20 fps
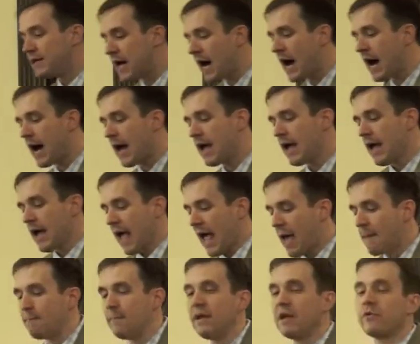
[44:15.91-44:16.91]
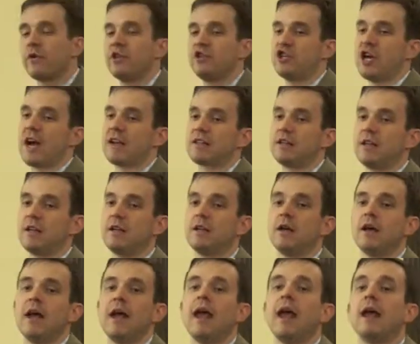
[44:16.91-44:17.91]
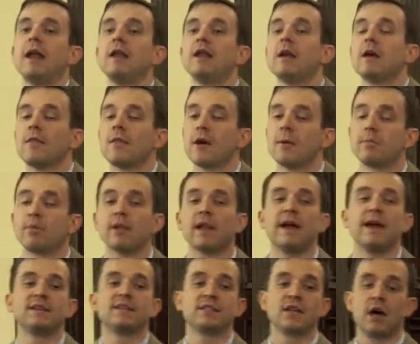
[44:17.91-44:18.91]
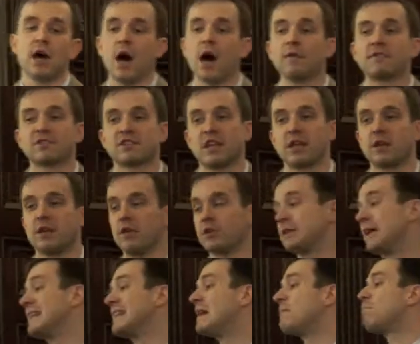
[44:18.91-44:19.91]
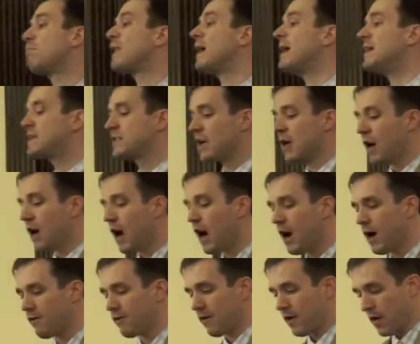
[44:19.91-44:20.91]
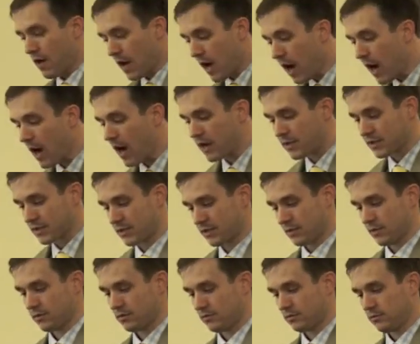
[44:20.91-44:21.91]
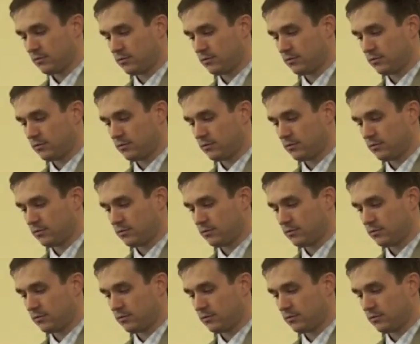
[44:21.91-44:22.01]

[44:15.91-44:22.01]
die, and be rejected in the place of sinners, in the place of us.